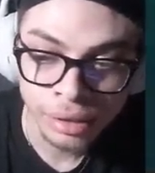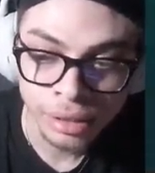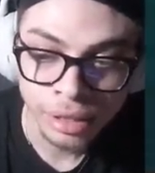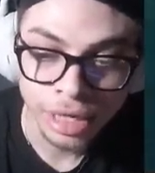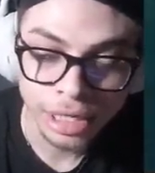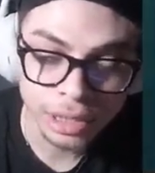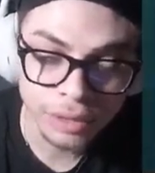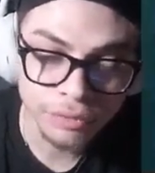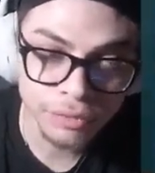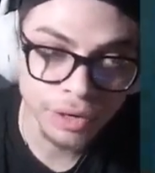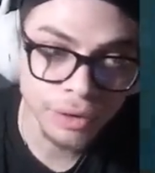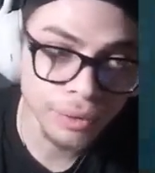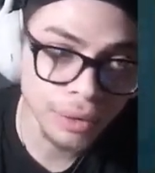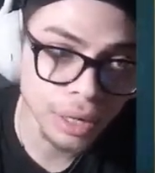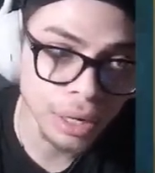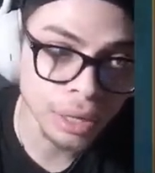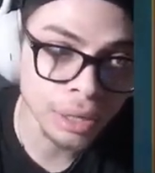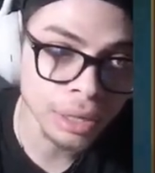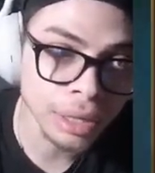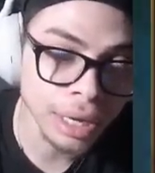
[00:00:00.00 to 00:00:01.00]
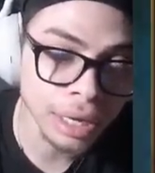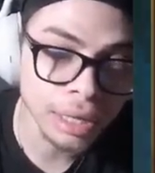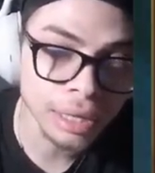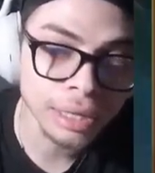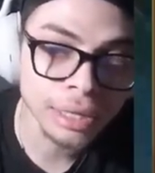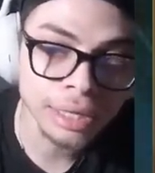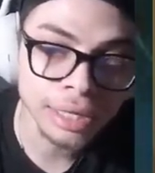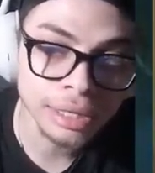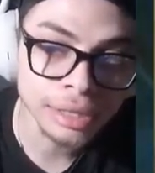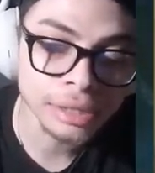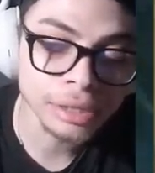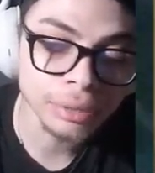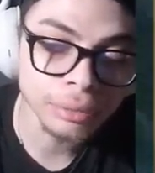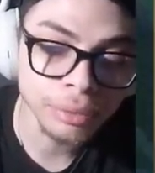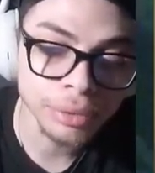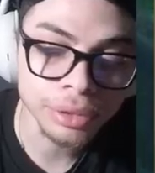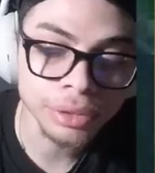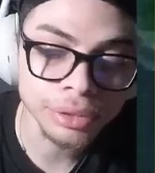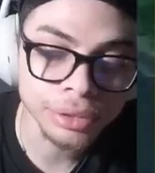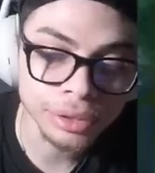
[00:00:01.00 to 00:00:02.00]
It's very unlikely that
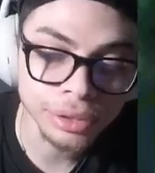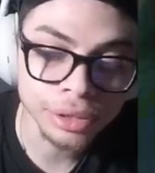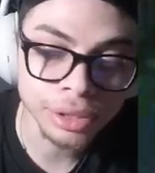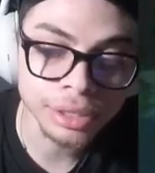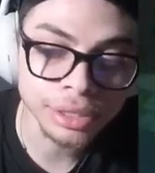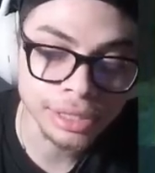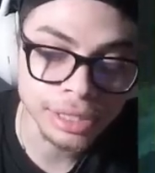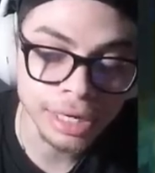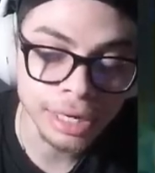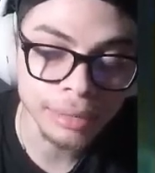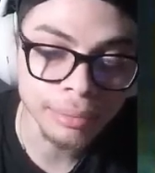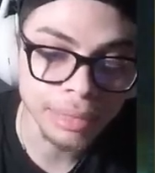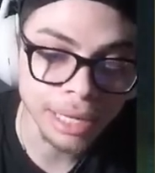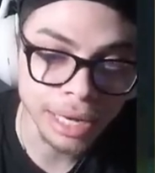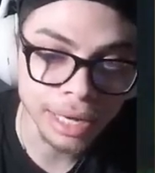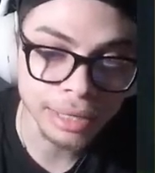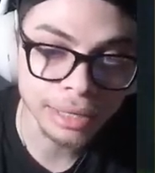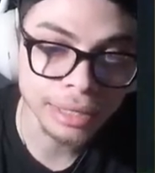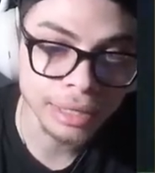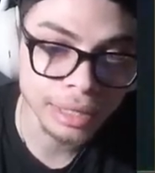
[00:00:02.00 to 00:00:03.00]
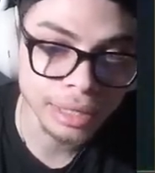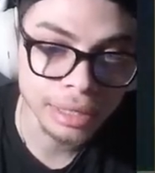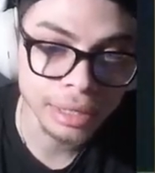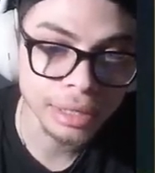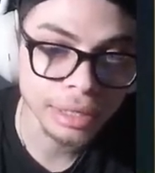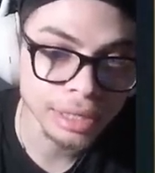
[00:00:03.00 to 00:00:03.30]
someone does that pathing,